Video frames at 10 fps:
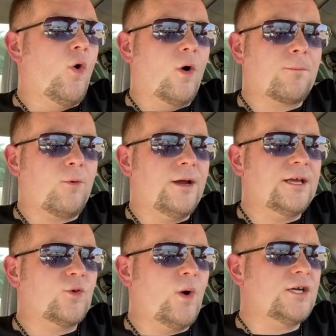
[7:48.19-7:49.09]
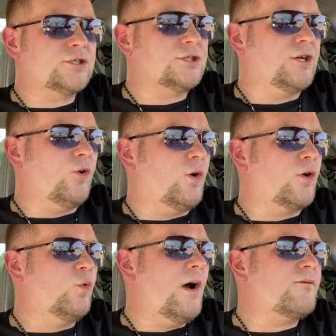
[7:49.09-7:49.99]
or point in question, or
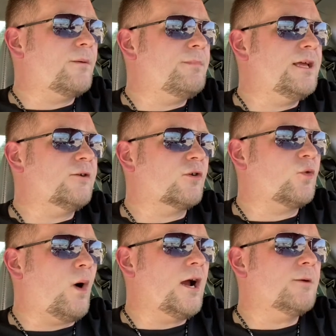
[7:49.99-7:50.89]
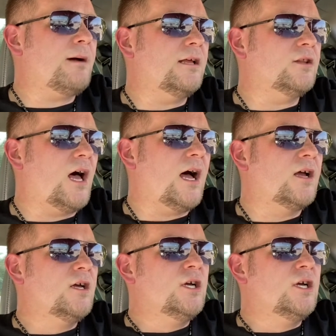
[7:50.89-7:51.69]
whoever being required by law